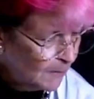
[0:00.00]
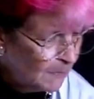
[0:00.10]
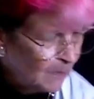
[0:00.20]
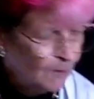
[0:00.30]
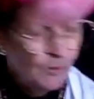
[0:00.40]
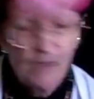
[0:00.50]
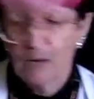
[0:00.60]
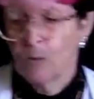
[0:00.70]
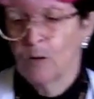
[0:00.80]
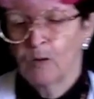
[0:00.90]
something else
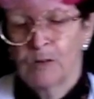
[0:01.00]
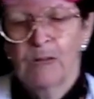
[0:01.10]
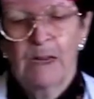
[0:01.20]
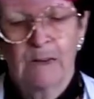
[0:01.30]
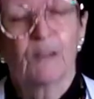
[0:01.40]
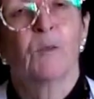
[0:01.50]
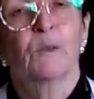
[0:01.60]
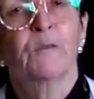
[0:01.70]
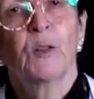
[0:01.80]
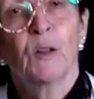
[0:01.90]
that was, in
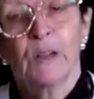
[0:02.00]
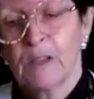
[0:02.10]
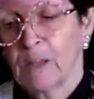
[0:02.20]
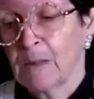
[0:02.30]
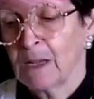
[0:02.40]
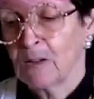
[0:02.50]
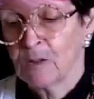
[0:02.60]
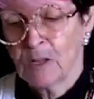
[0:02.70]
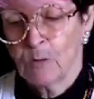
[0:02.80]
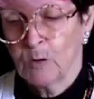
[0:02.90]
terms of foliage, something
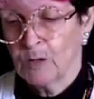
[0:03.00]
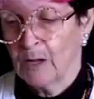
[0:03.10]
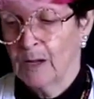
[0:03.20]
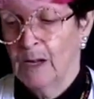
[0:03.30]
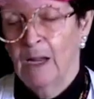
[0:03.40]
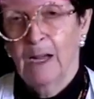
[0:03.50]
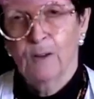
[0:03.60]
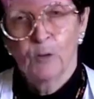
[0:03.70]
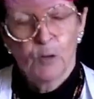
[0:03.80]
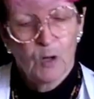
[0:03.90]
else that was a
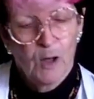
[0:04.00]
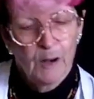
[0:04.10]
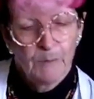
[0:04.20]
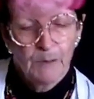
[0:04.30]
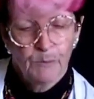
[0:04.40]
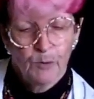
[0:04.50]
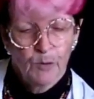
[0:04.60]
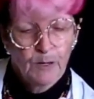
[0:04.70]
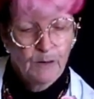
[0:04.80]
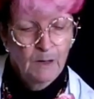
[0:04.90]
good line, but
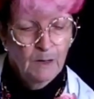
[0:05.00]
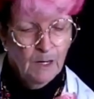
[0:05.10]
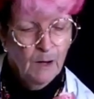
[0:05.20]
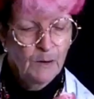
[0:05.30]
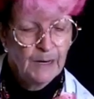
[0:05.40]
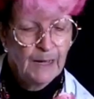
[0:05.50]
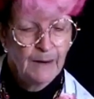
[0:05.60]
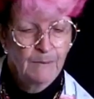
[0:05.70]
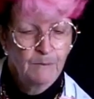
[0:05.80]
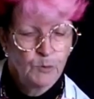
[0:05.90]
brought it lower
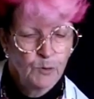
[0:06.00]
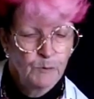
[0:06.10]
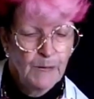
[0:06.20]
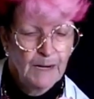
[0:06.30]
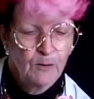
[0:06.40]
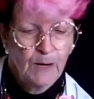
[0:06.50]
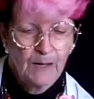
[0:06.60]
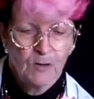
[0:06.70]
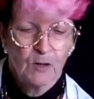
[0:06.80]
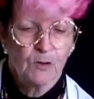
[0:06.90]
down, brought it back
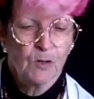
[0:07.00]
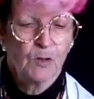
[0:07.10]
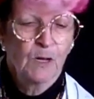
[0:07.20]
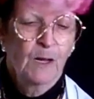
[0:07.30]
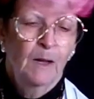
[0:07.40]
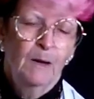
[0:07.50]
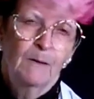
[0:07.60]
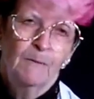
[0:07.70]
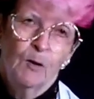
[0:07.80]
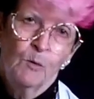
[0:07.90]
around, so just
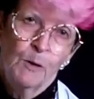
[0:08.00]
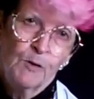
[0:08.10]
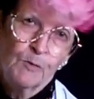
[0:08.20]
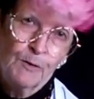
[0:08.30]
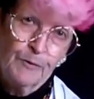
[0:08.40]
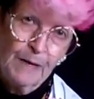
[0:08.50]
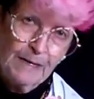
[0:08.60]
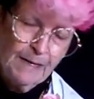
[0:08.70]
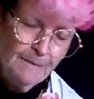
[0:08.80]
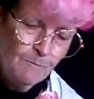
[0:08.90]
almost
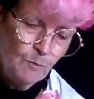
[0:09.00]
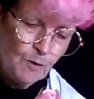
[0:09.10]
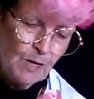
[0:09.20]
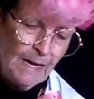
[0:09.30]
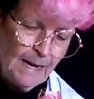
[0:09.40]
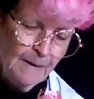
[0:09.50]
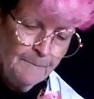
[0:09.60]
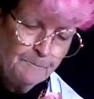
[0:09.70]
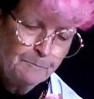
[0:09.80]
reflecting what's here.